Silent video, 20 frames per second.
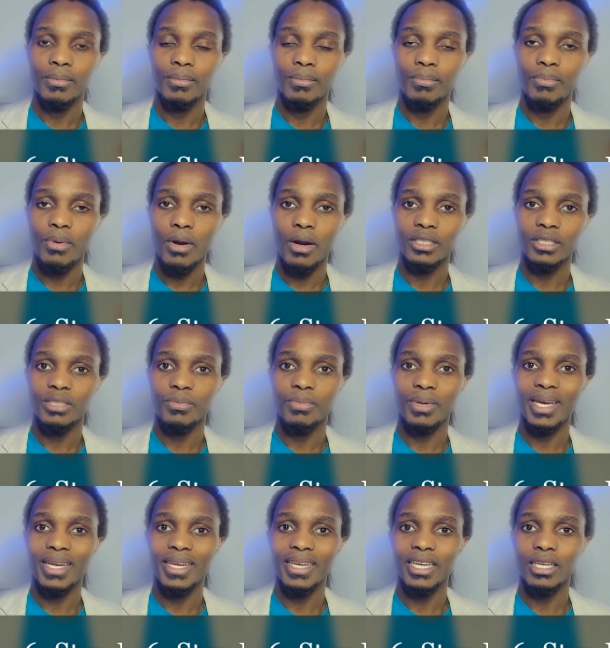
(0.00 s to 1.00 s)

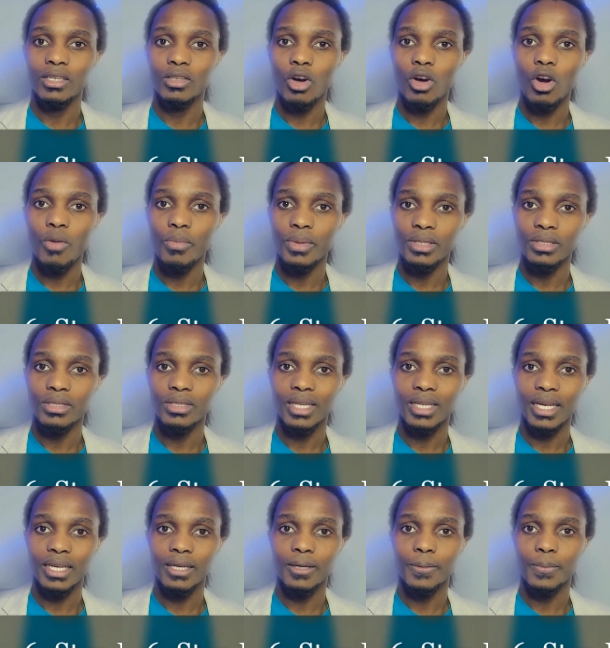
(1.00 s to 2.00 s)
participating in hobbies,
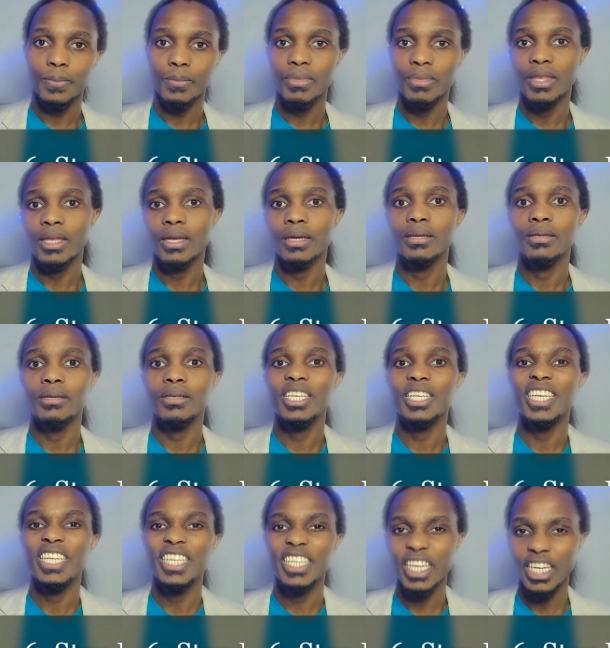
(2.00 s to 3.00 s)
like
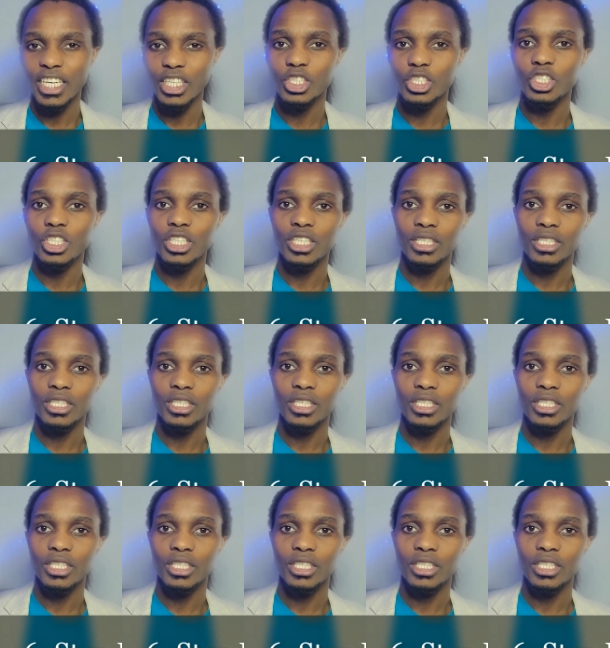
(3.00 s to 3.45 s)
engage in